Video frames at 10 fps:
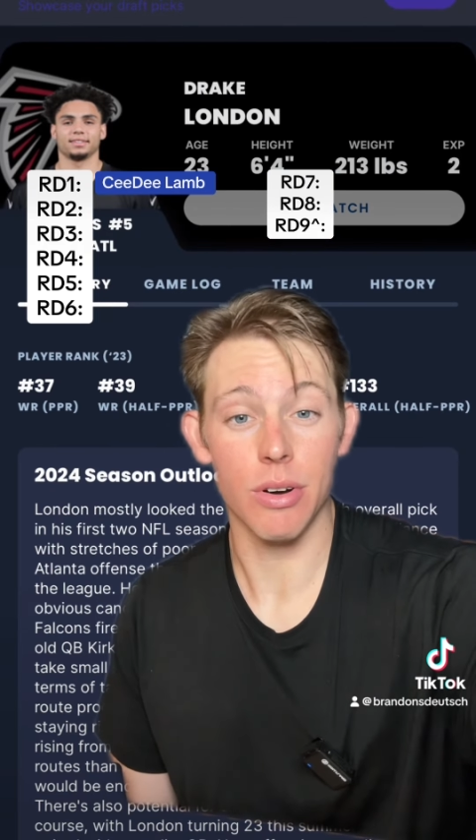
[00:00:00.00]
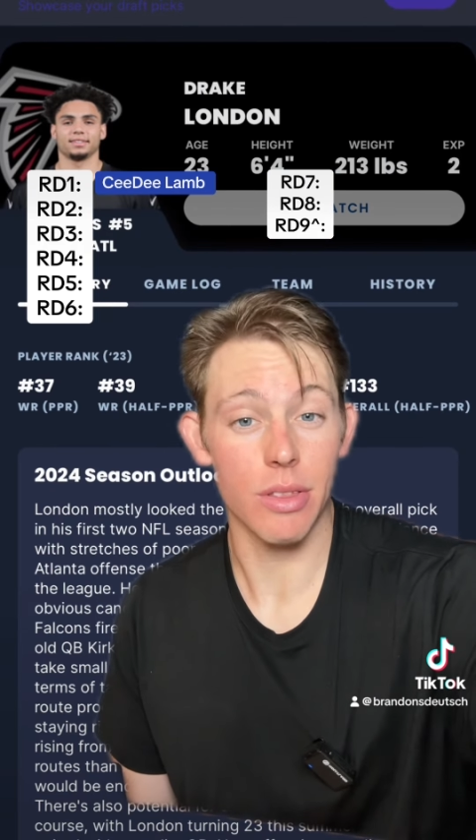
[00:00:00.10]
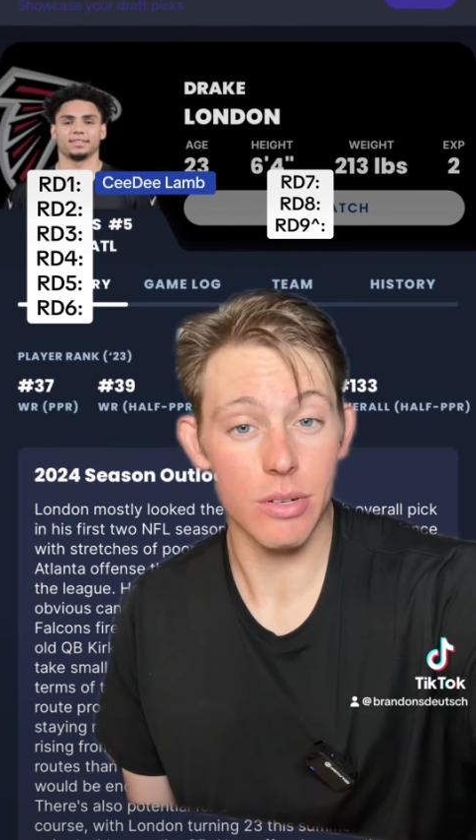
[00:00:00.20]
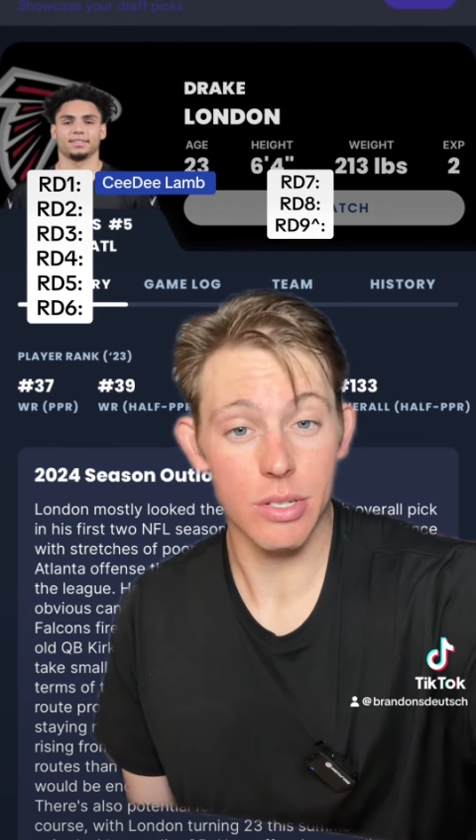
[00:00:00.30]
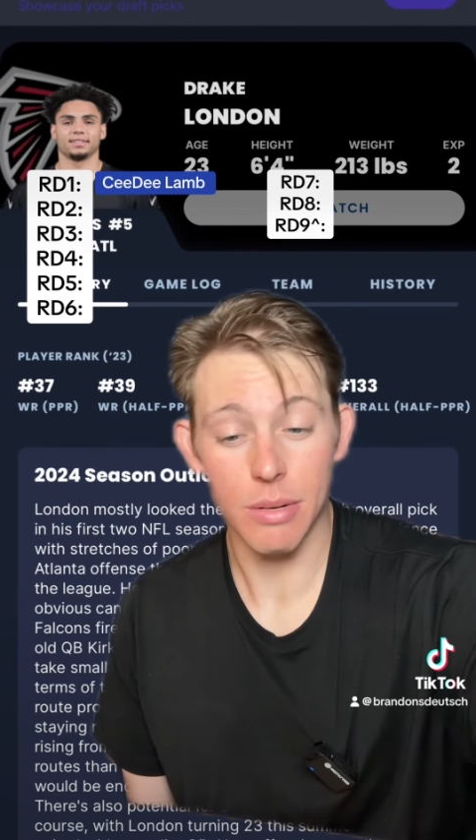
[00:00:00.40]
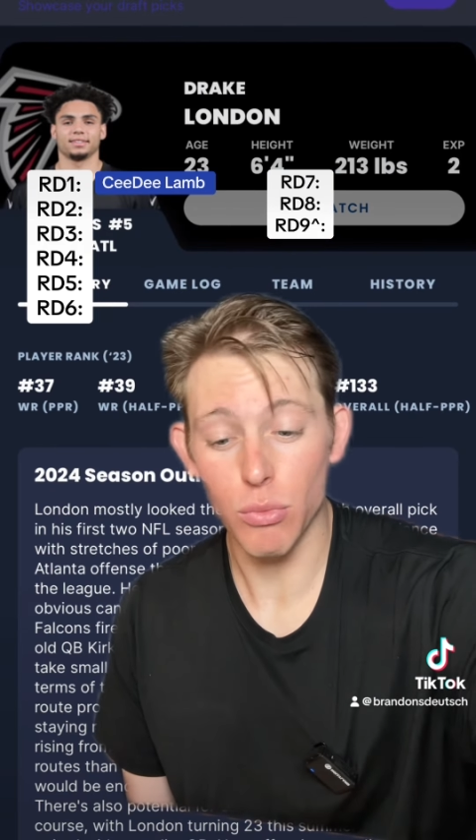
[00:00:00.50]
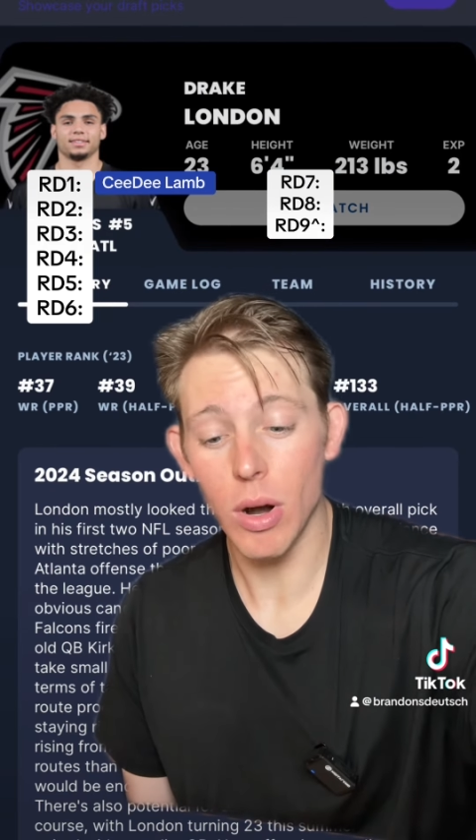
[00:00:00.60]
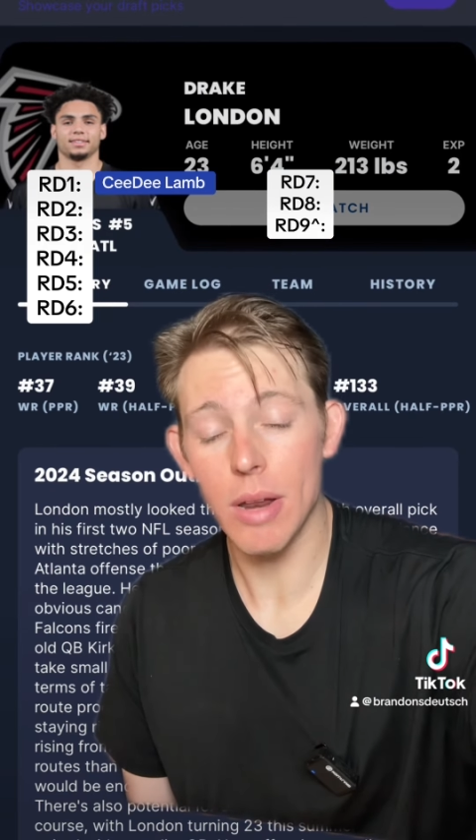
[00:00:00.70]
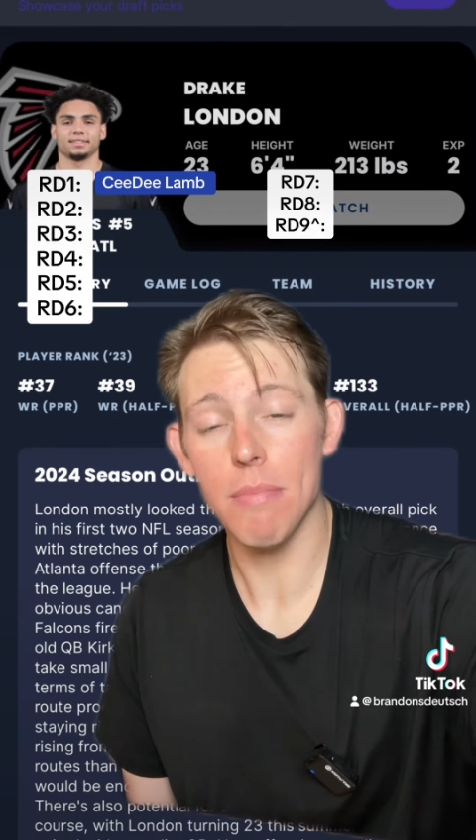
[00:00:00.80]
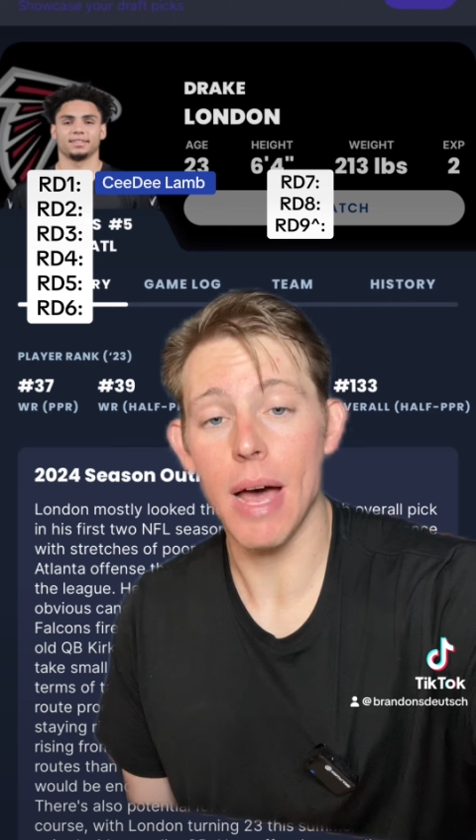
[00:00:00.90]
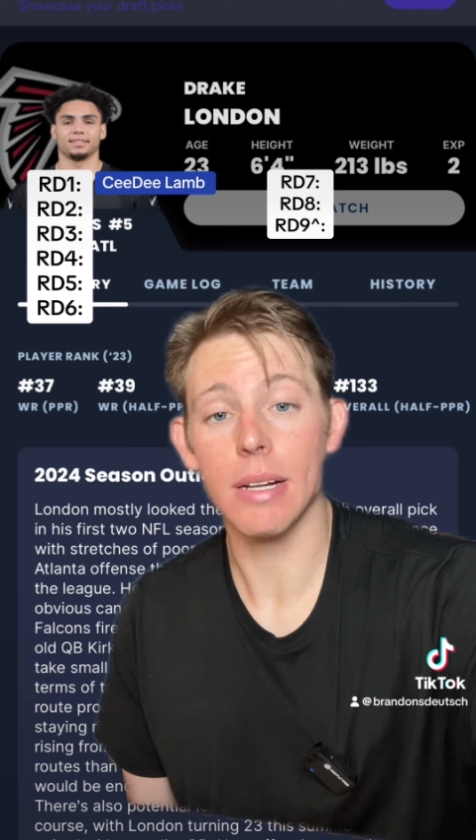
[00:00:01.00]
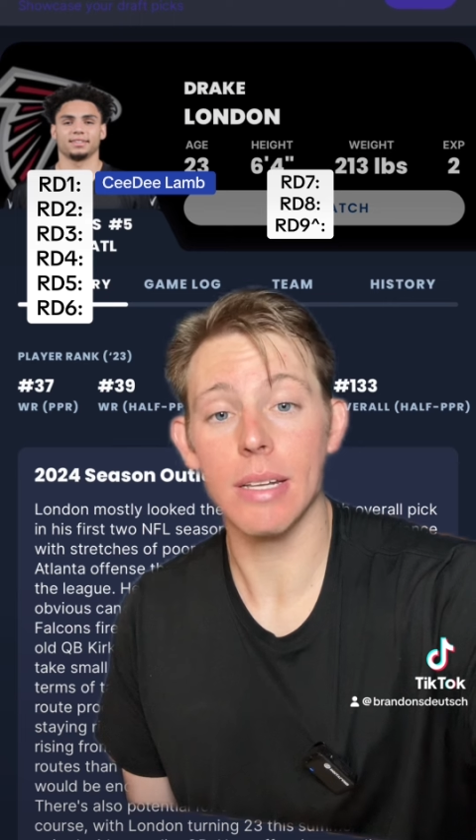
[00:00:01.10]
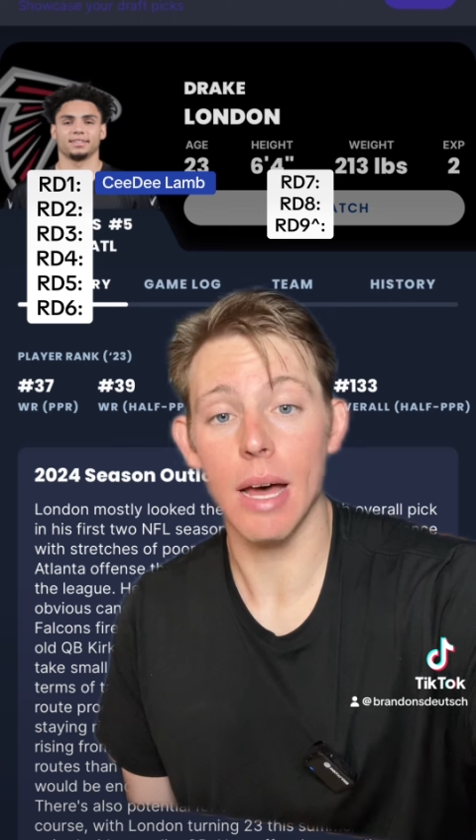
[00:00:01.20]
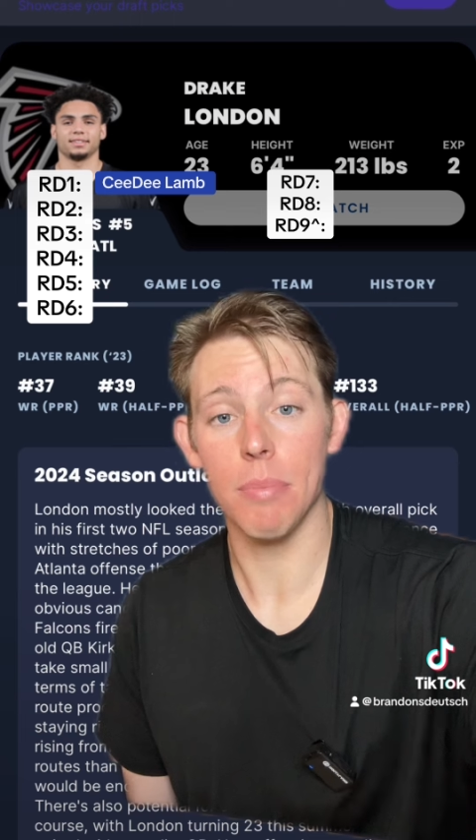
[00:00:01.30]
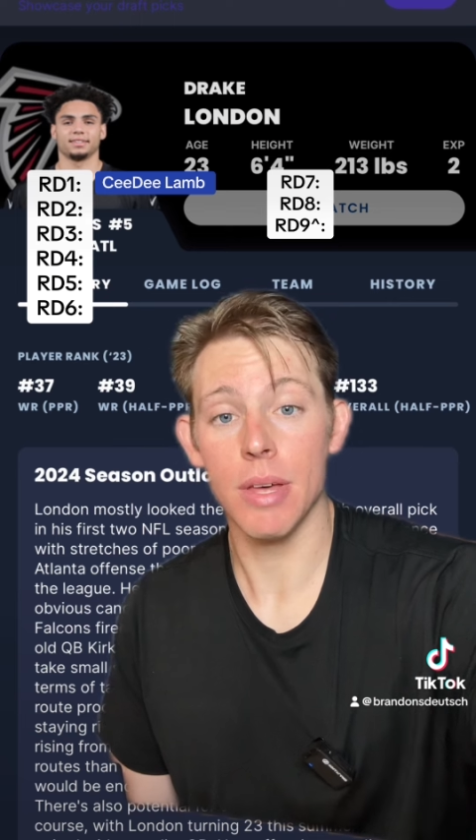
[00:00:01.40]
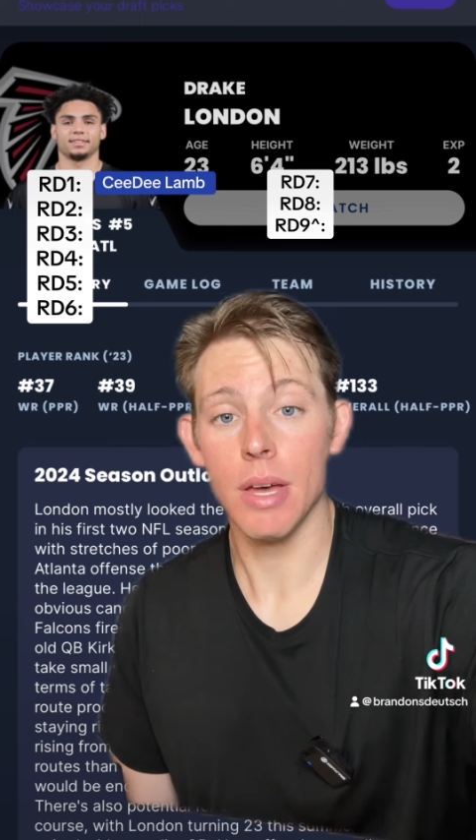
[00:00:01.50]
and there's some running back depth